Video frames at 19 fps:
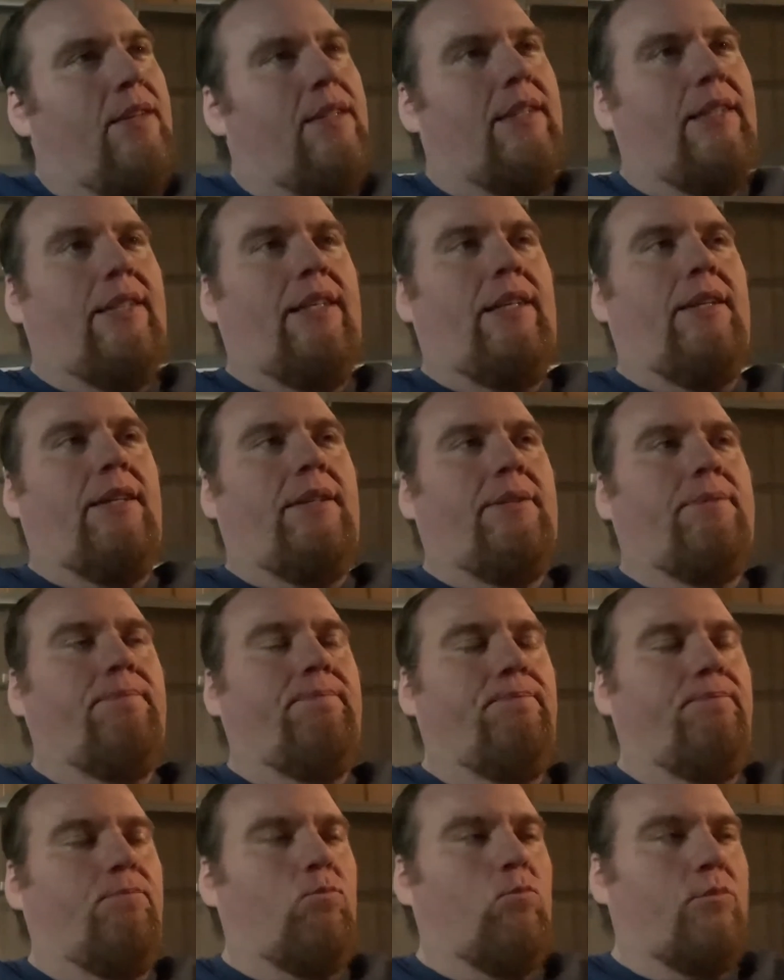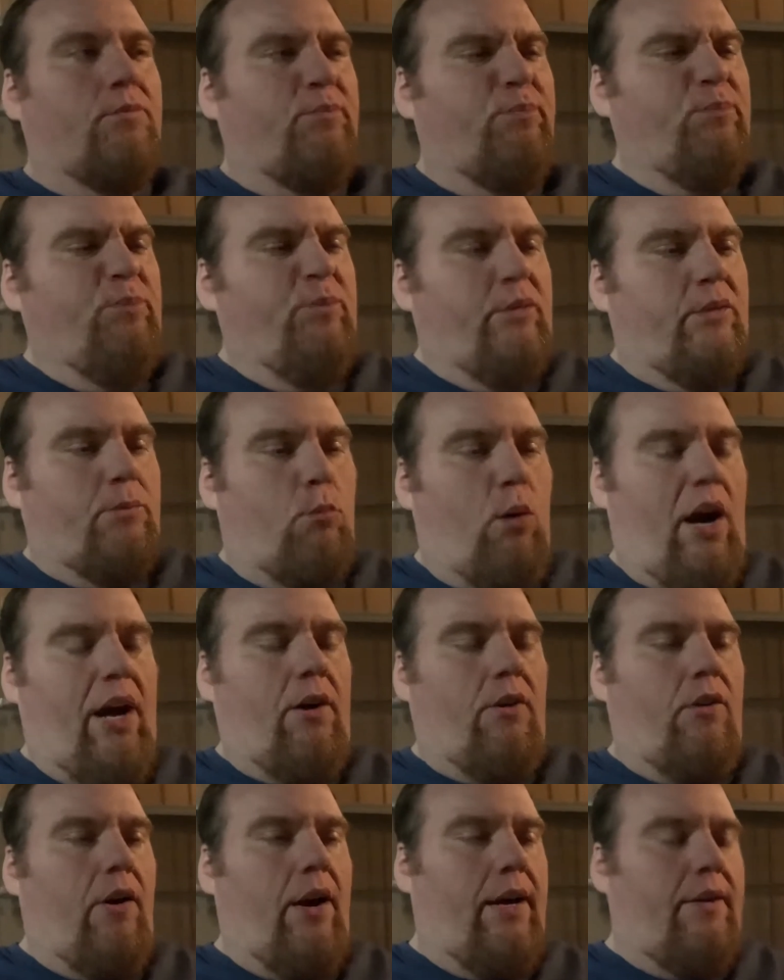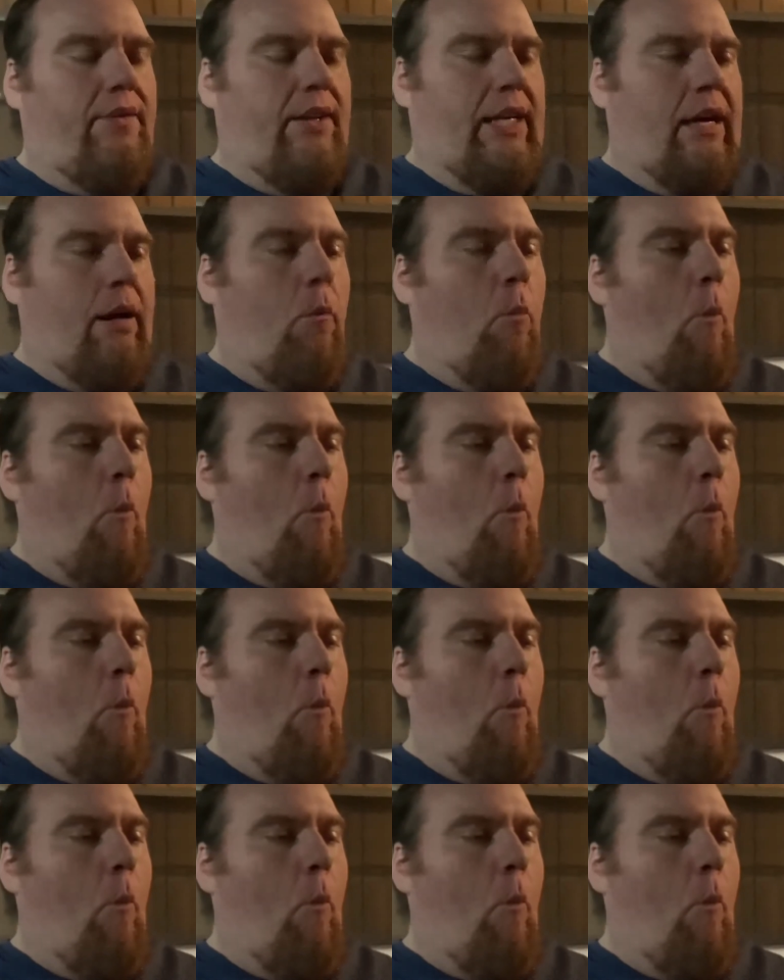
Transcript: uh, brown gravy.